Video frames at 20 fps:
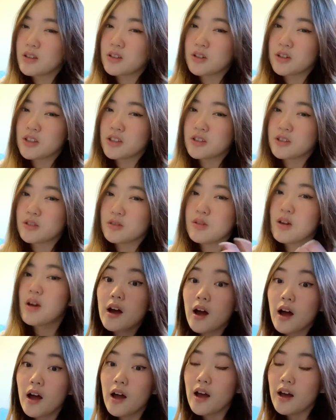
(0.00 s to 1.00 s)
your issue.
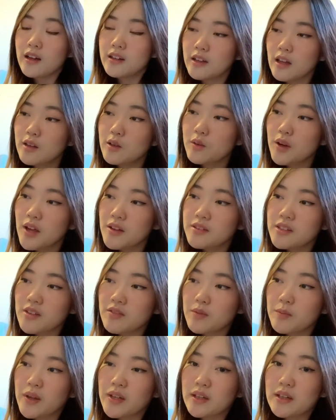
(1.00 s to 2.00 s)
Another way of
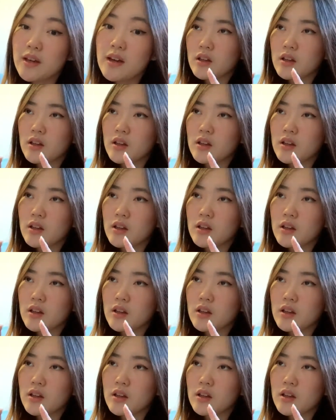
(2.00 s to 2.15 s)
saving money.